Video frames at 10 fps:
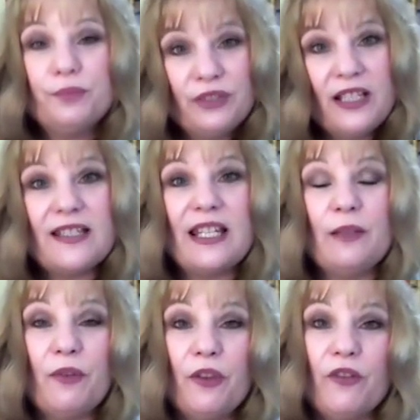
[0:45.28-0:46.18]
please take
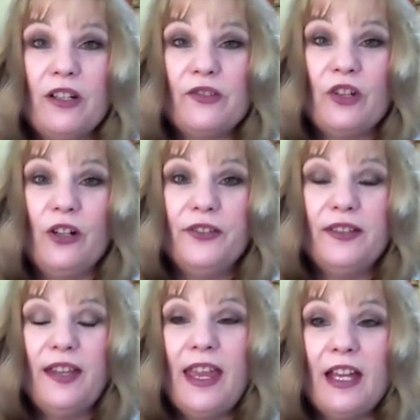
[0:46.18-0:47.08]
it with a grain of
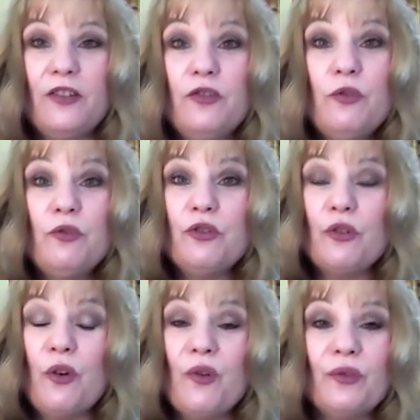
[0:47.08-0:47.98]
salt and use
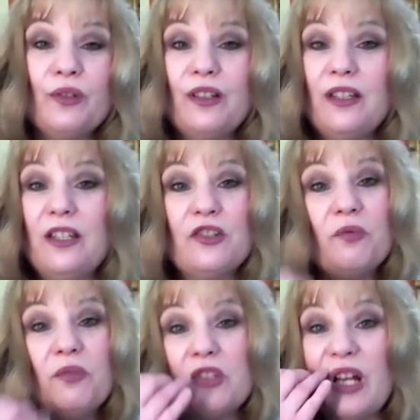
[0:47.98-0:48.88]
your own
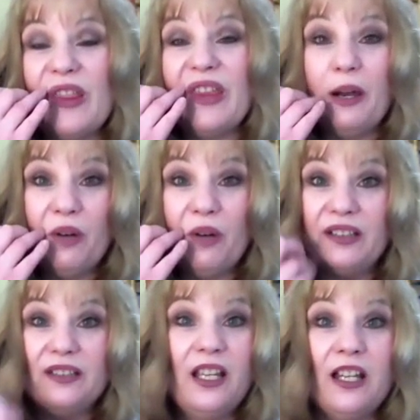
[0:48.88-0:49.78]
intuition on that
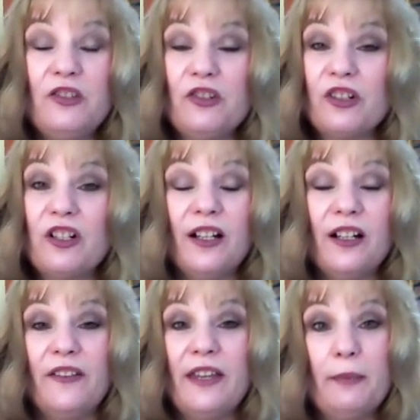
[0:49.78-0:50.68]
one and your gut
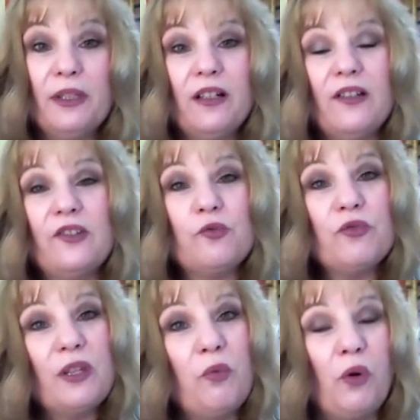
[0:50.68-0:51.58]
on that, because it's
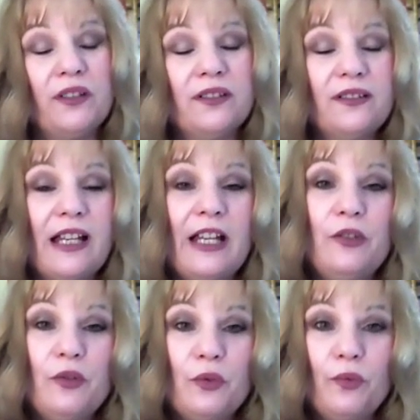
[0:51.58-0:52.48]
really important
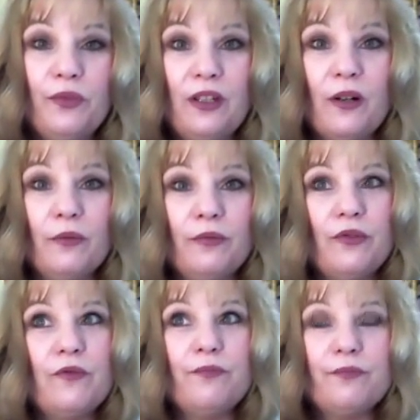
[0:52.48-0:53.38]
that you
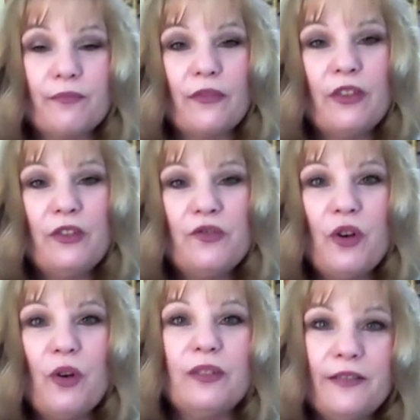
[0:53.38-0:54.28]

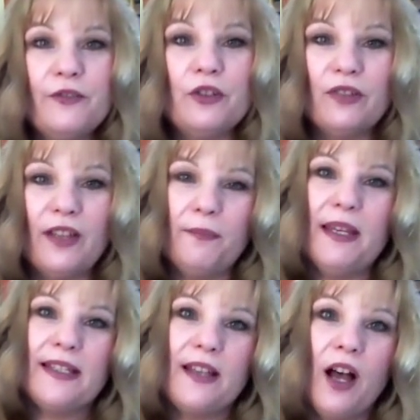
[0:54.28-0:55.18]
don't live your life
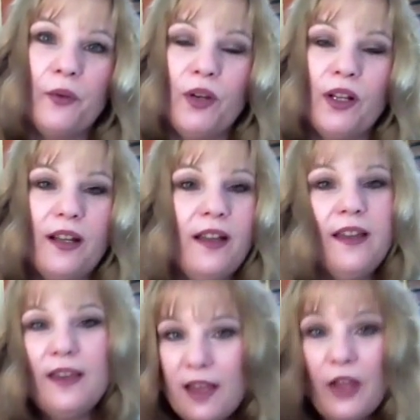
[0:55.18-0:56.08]
based on what
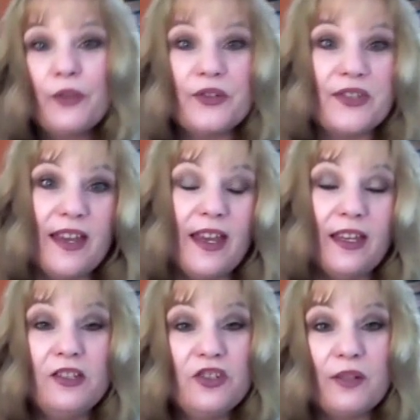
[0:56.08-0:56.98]
others
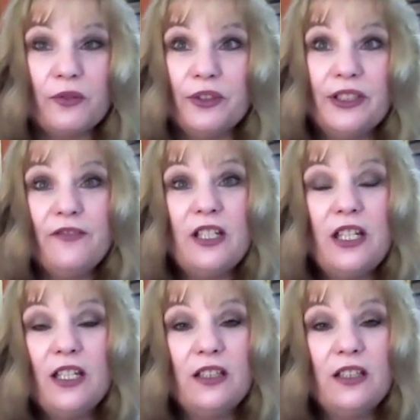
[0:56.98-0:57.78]
say in general, even